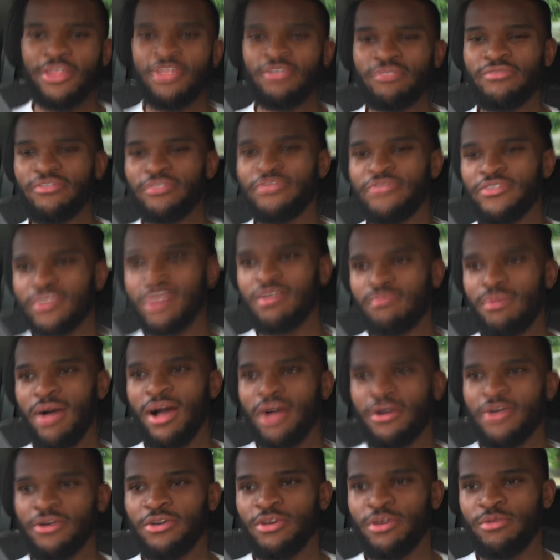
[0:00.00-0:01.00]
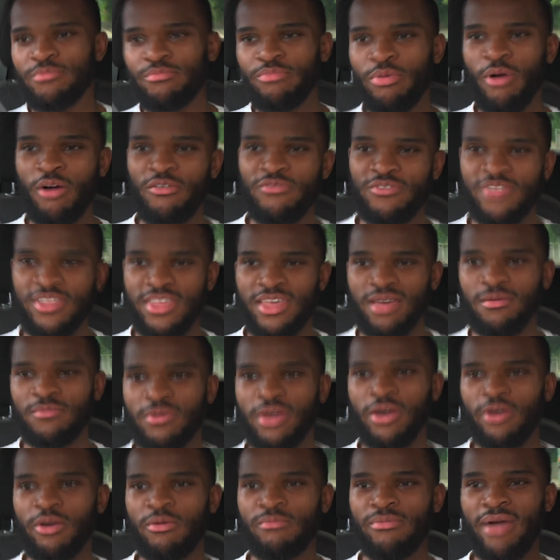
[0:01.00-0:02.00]
Another thing about poverty, I'm
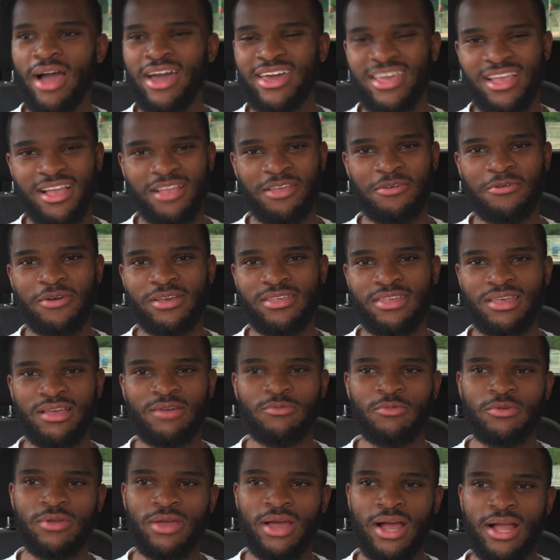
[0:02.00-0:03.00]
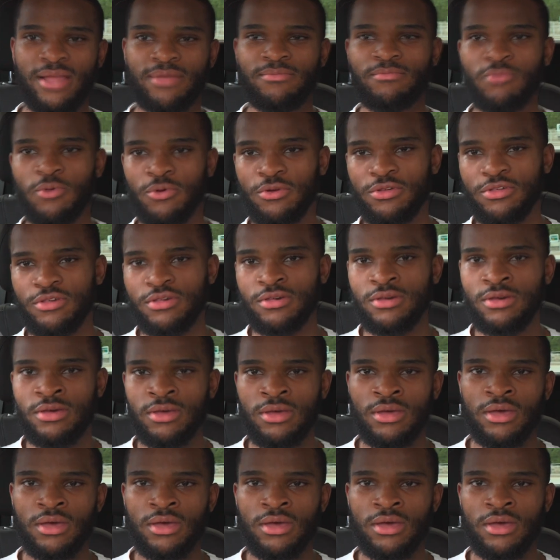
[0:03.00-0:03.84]
going back, and I know I said I wouldn't add much